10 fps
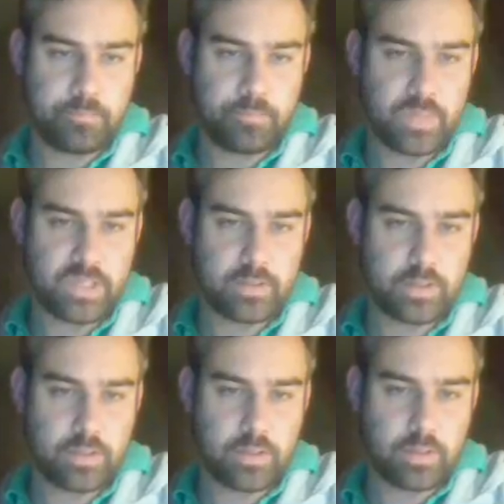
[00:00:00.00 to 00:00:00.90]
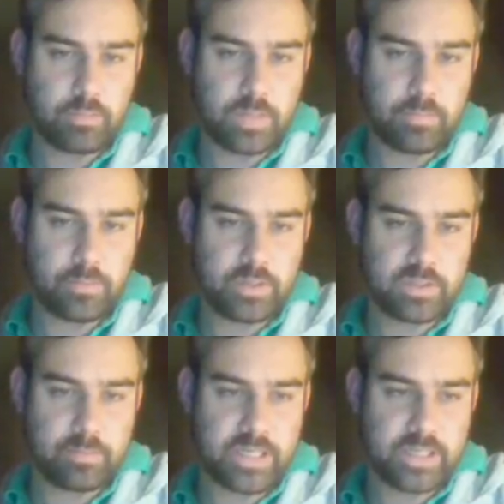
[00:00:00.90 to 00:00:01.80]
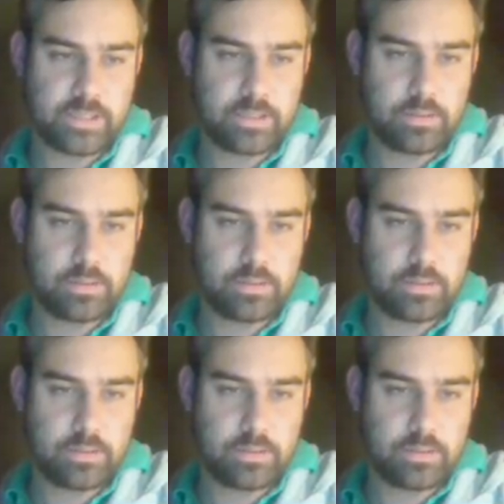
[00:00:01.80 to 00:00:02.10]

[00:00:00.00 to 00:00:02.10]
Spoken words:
based on my opponent's mana.